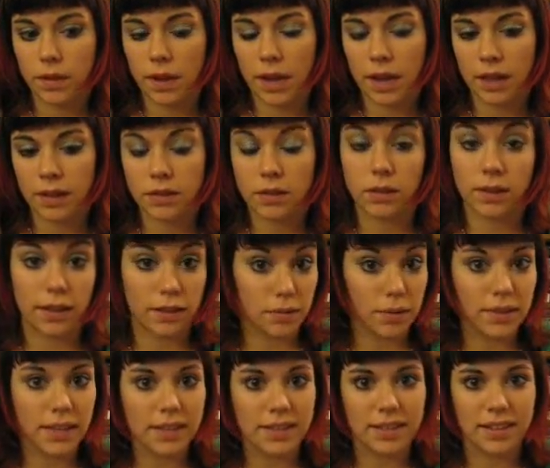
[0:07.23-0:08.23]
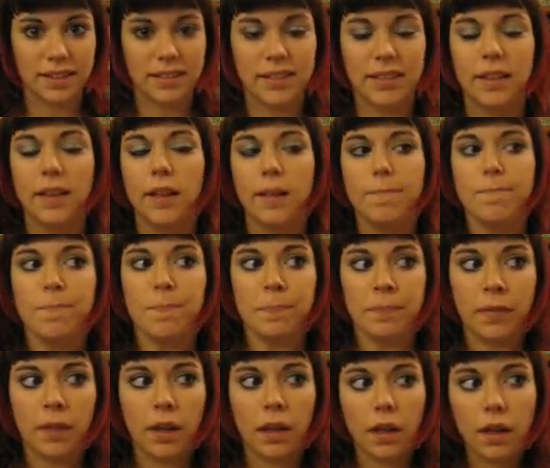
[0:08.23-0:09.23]
And so that's what this is.
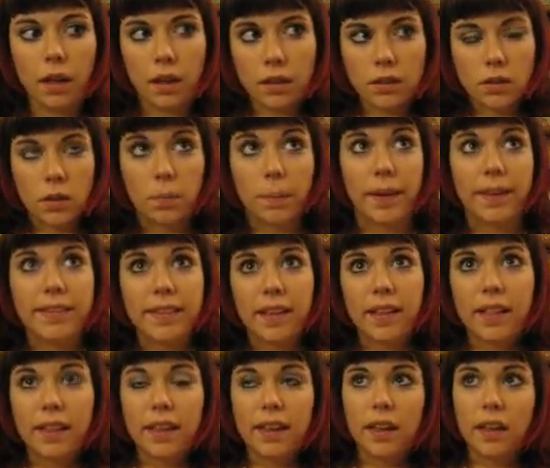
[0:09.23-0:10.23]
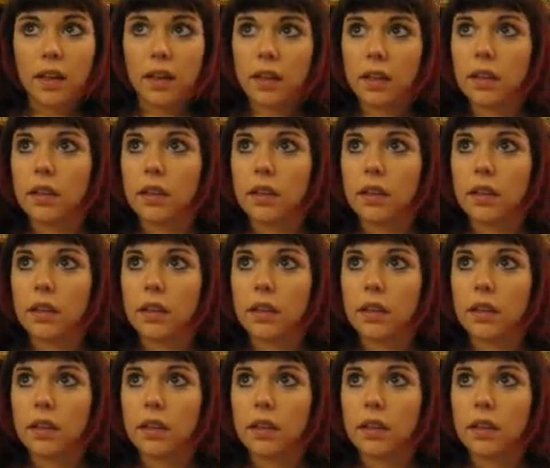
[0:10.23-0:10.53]
So basically,